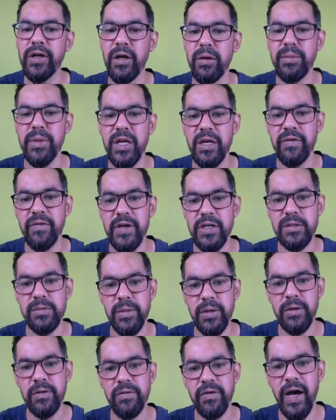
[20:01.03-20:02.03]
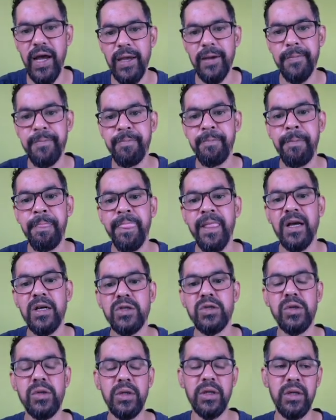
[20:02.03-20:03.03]
term investment. Why?
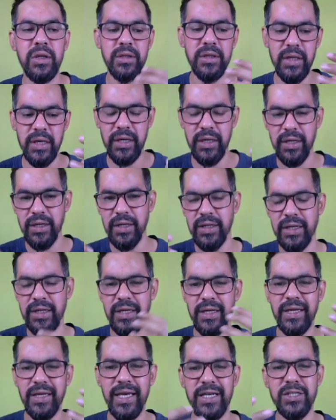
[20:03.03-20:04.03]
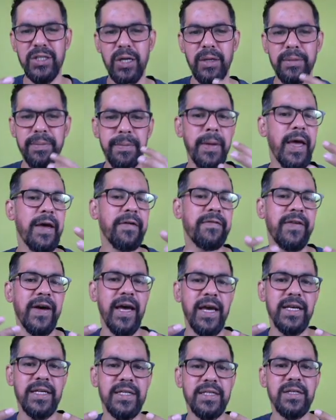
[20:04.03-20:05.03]
So in case of
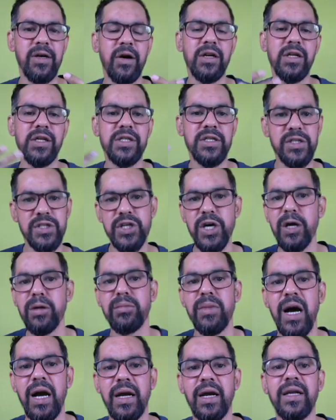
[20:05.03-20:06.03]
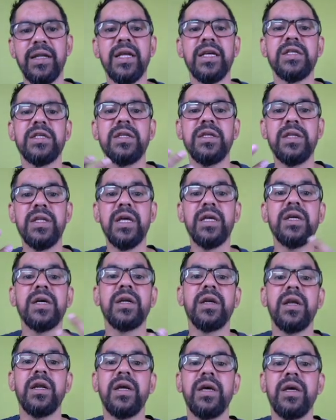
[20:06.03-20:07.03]
FIIs or share market, they
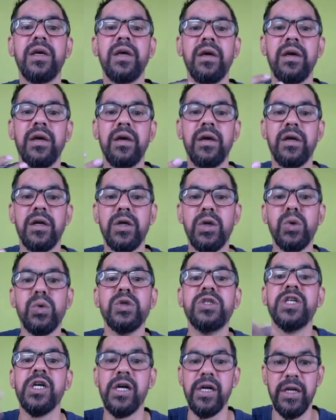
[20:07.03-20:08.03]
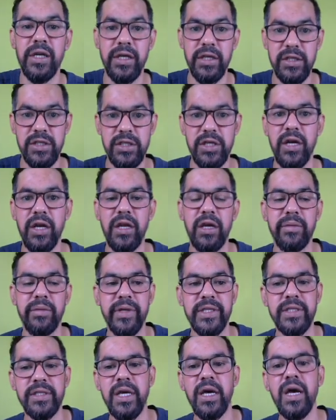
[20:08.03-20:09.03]
generally do churning. Churning
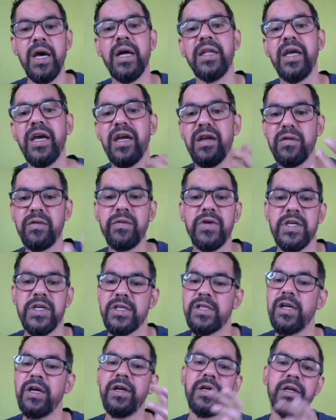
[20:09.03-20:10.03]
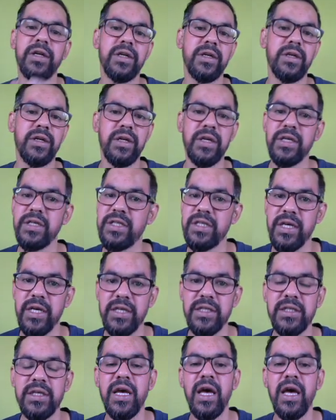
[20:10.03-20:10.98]
means they invested in TCS.